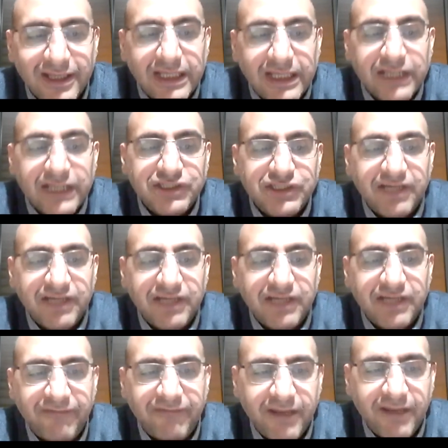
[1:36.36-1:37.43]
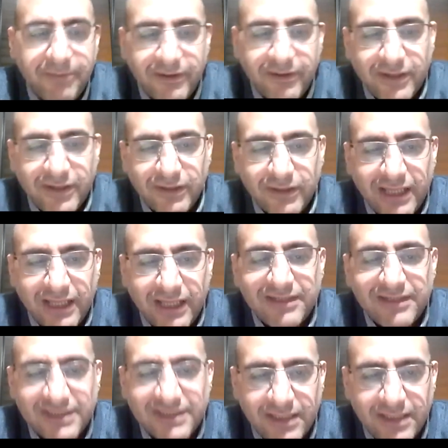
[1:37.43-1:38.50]
Jeff Halper, you cannot have the
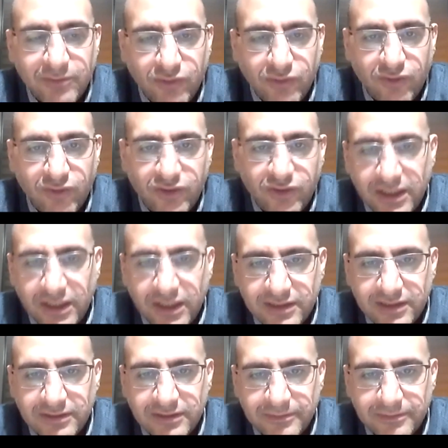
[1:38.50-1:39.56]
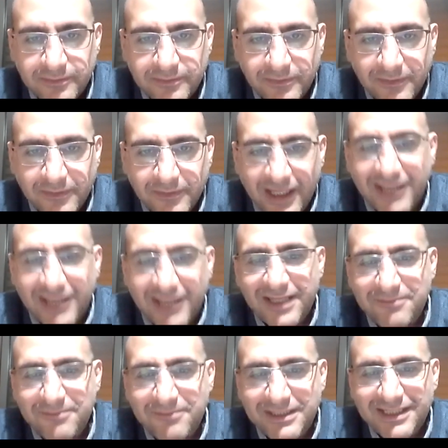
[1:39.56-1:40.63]
same talk twice. And that
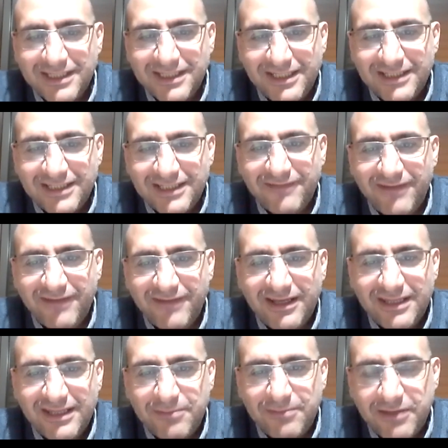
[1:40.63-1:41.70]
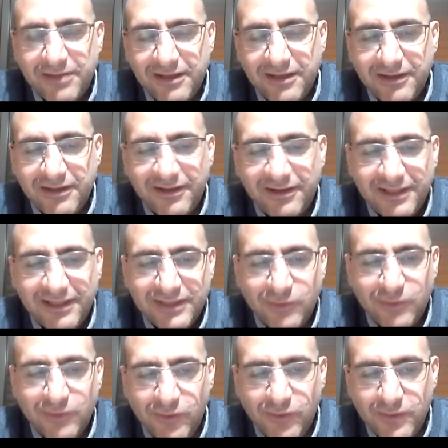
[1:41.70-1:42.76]
means that he's a very deep thinker. He's
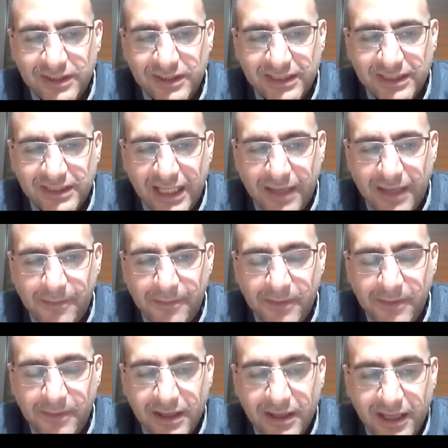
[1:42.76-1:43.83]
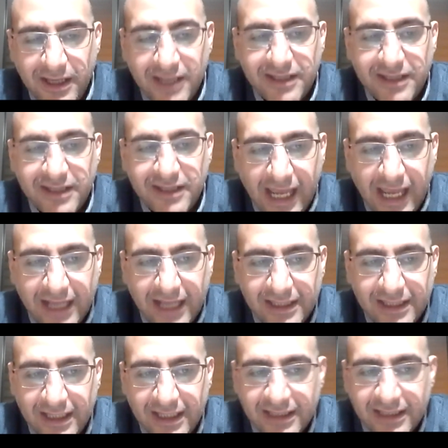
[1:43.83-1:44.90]
always interacting
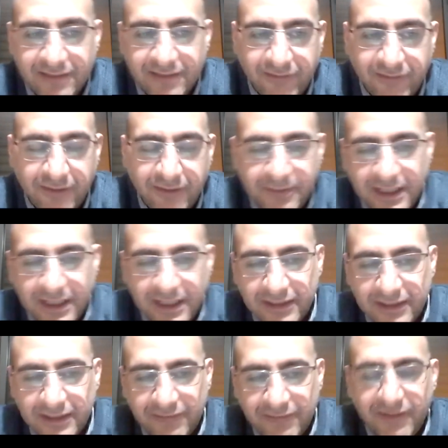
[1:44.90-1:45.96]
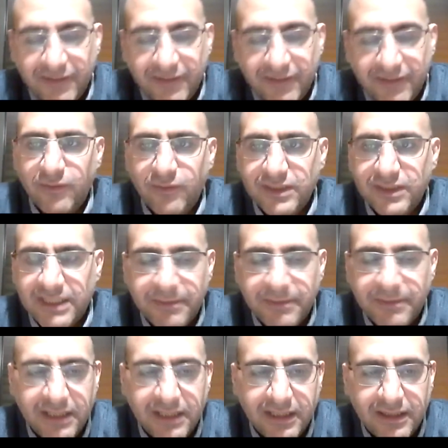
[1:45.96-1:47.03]
and developing and reflecting on what's happening
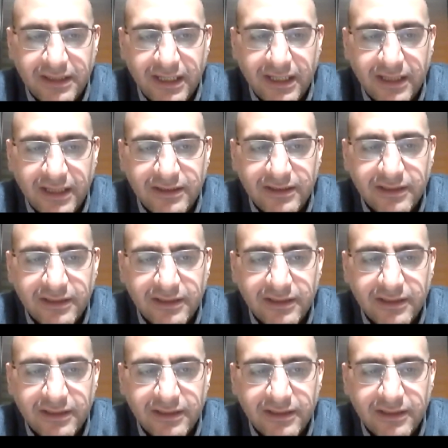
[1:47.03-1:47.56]
in the land.